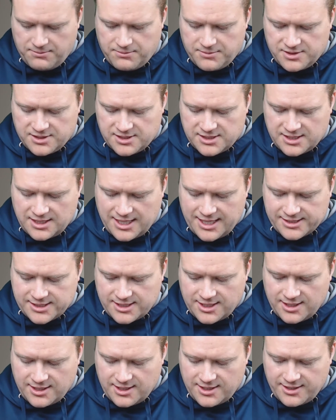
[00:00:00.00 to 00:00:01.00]

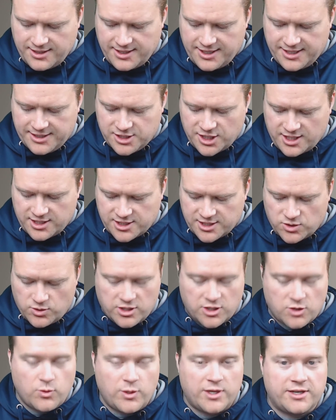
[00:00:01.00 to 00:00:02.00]
Slatalla and Joshua
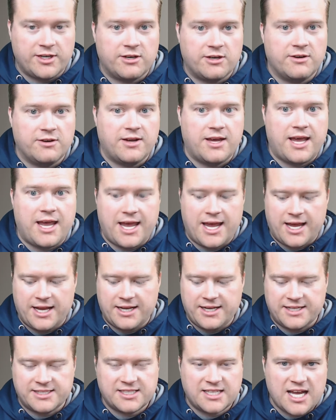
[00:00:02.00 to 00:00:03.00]
Quittner, and
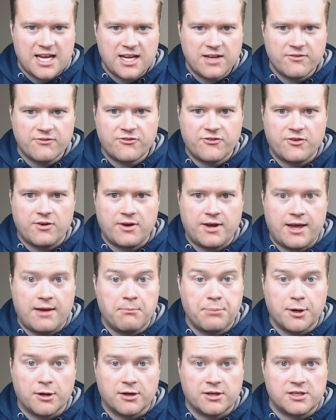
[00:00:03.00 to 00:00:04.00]
it's kind of a
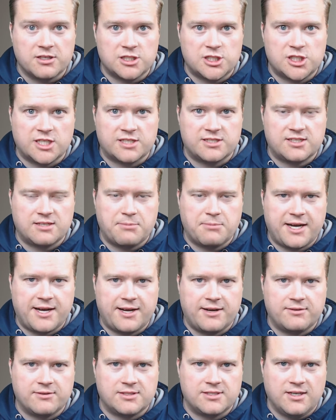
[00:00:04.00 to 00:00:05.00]
book just
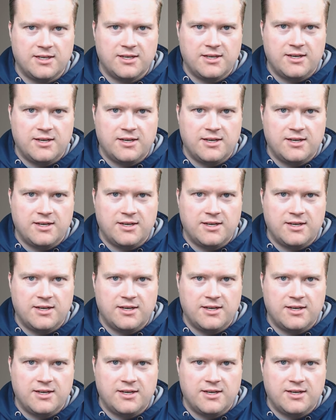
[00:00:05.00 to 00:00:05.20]
about